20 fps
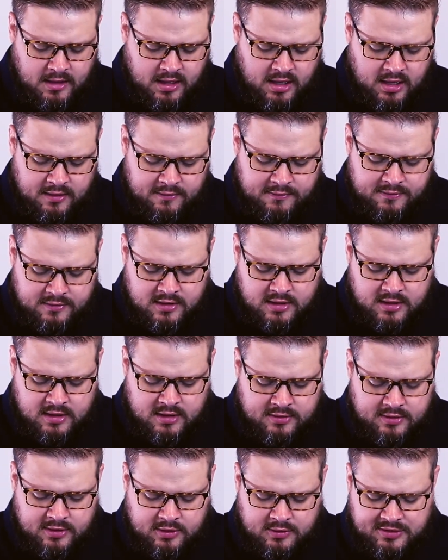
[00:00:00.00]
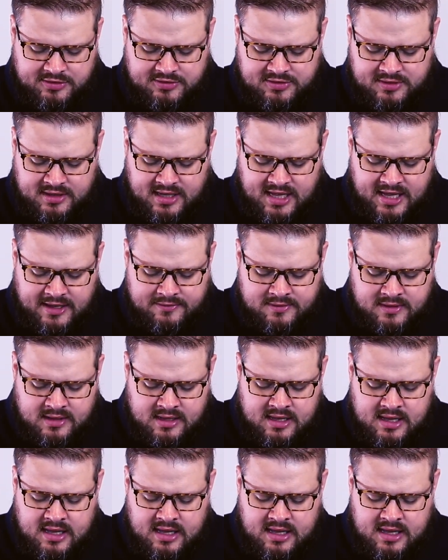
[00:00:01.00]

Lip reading: of the Christian life.